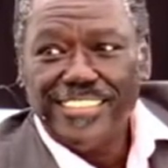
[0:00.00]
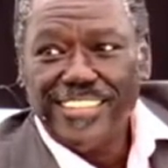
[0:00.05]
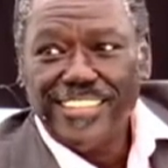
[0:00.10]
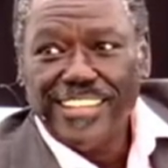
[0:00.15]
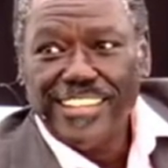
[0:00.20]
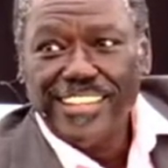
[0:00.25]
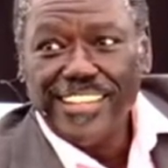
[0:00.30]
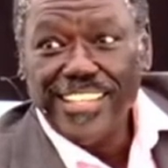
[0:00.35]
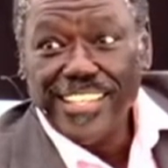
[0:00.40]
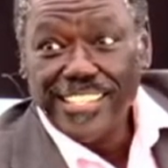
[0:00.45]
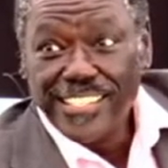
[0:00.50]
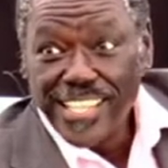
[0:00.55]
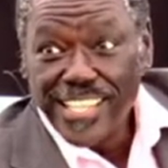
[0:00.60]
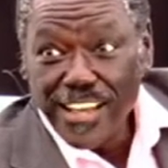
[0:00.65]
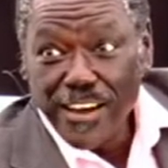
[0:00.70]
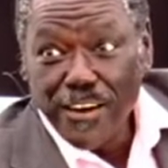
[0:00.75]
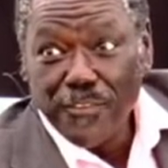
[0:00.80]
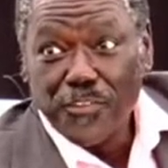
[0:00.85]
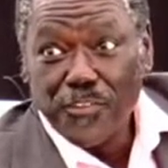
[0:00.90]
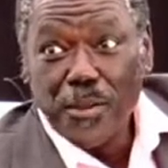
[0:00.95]
This thing
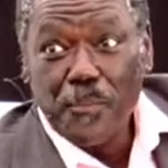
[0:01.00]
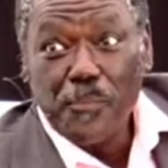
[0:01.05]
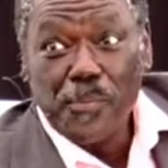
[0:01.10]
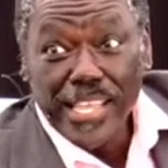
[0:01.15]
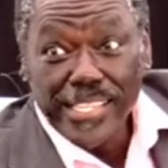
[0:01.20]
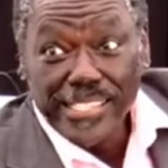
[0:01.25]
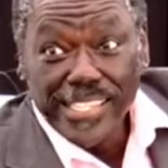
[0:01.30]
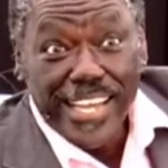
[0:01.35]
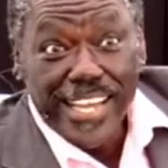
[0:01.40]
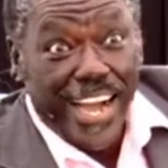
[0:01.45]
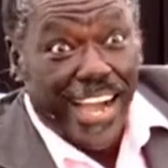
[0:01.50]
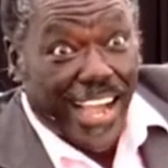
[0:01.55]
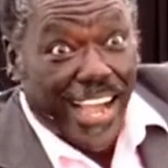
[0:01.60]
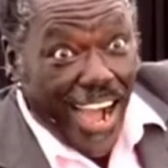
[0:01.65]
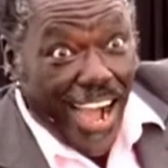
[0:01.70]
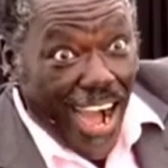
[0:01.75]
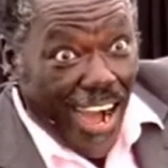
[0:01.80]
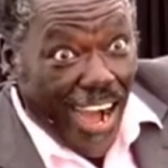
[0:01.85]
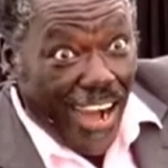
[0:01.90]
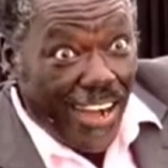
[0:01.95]
of replacing a
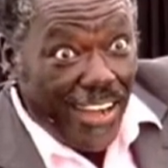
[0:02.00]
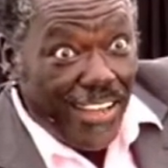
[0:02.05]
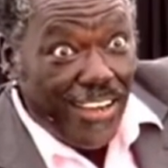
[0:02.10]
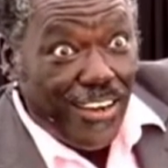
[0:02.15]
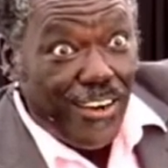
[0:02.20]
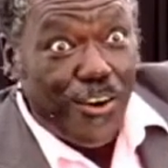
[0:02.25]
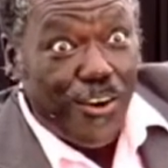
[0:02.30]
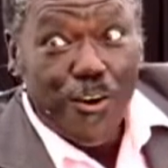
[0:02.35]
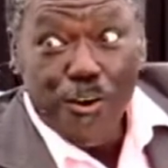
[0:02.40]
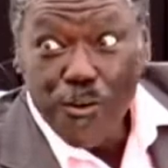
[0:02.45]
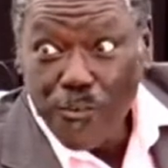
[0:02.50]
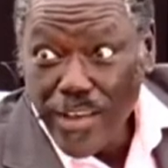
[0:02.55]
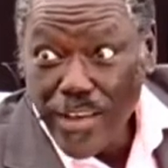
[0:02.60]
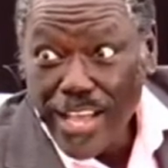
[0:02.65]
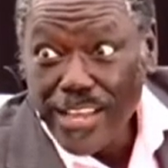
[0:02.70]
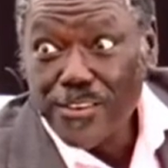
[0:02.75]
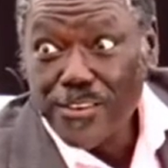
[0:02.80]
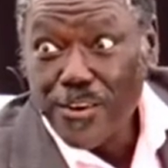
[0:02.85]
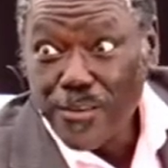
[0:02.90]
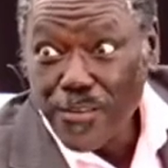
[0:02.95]
car over
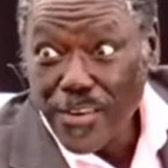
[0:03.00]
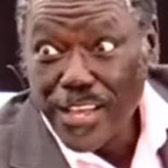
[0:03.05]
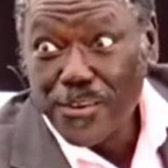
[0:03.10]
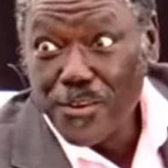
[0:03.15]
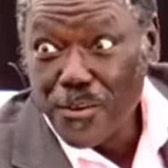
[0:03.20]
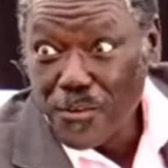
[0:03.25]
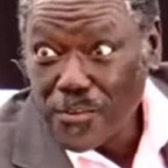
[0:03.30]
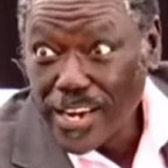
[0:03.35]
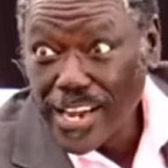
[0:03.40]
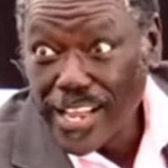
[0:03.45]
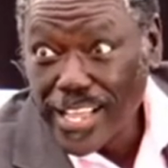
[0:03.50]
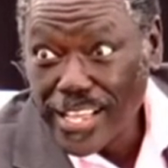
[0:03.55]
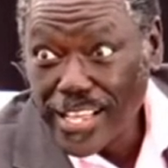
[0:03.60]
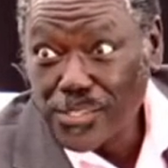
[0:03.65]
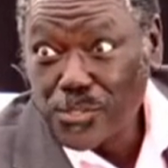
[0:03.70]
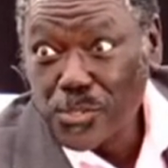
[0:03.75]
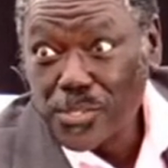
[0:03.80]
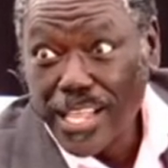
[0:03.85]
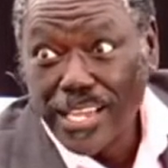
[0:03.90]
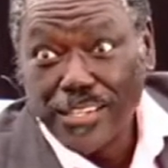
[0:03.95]
and over and over again
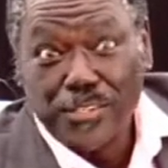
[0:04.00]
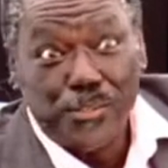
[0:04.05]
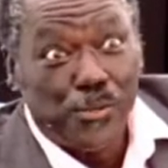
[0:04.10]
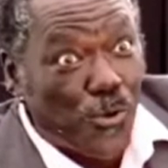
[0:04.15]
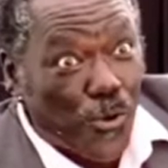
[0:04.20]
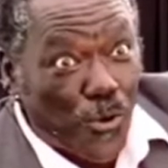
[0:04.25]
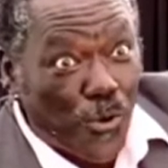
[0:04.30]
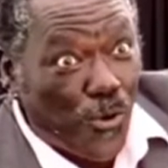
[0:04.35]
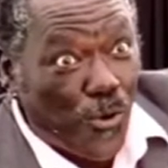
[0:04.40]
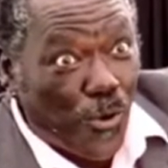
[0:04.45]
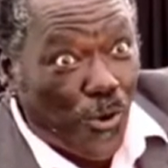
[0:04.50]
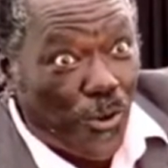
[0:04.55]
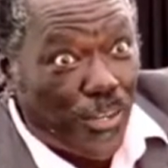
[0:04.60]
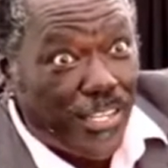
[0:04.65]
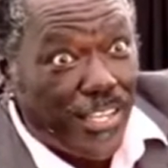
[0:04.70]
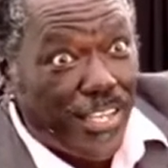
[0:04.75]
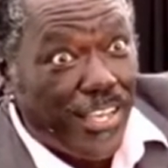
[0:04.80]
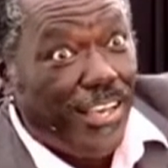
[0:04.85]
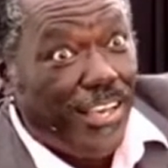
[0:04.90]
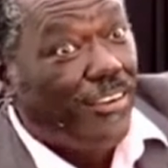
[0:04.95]
so that you look good,
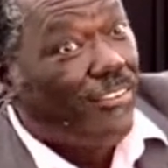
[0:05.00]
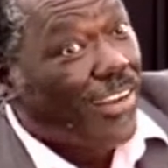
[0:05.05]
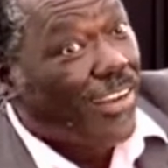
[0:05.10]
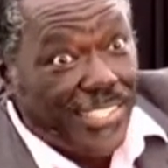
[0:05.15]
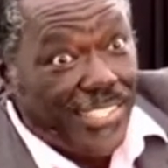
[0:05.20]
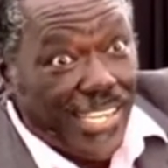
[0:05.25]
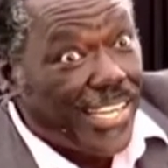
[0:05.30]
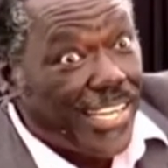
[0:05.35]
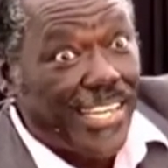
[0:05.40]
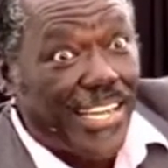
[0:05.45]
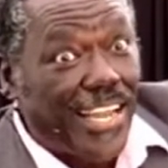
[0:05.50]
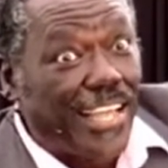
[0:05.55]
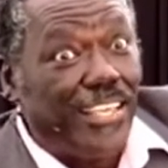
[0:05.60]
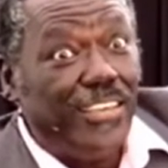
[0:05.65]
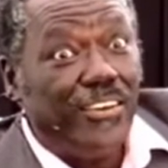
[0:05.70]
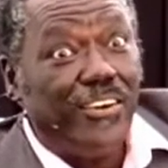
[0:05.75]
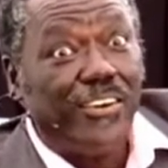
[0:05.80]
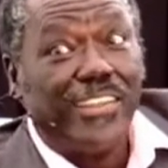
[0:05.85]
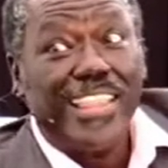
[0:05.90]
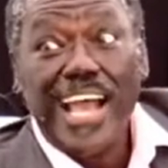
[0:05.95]

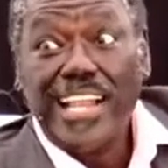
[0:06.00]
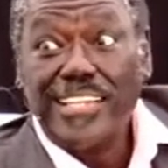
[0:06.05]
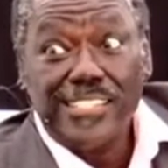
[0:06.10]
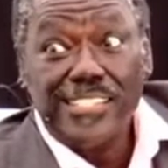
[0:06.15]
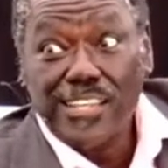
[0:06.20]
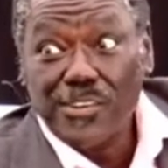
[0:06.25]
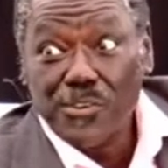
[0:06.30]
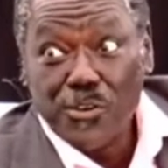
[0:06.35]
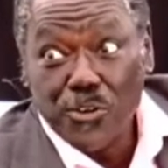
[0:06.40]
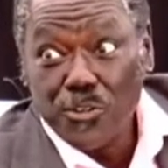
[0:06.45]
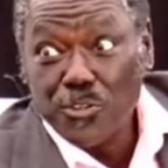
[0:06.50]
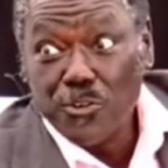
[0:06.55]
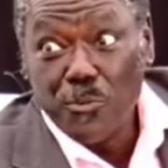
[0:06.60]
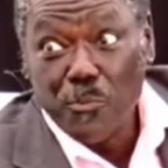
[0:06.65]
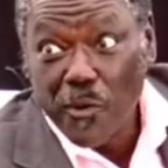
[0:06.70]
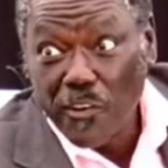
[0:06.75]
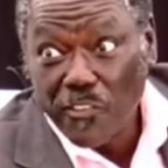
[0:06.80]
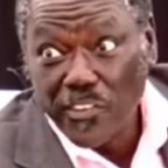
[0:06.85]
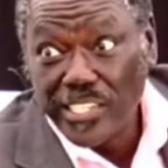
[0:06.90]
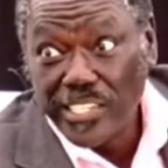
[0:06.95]
that is a road to
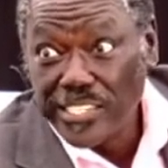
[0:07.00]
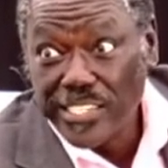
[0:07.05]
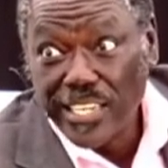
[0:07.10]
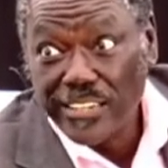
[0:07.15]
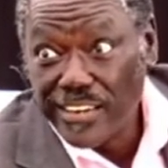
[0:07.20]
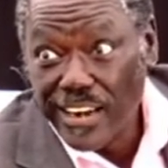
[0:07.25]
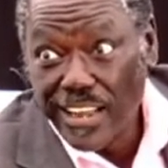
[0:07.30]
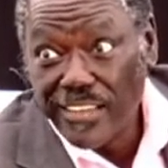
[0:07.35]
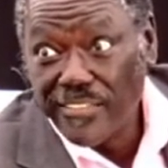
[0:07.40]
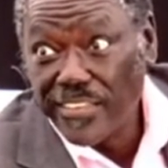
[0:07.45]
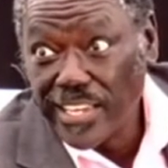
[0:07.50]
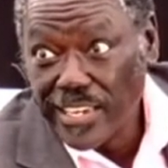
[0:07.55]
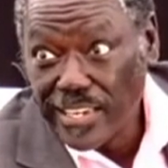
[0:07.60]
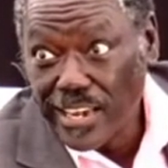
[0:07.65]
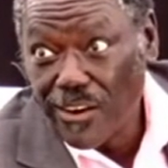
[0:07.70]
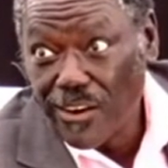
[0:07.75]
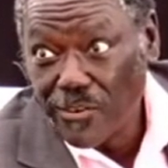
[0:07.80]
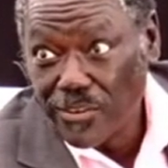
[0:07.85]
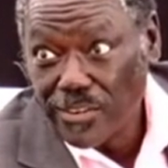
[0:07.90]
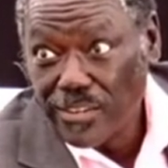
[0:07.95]
poverty you're driving down.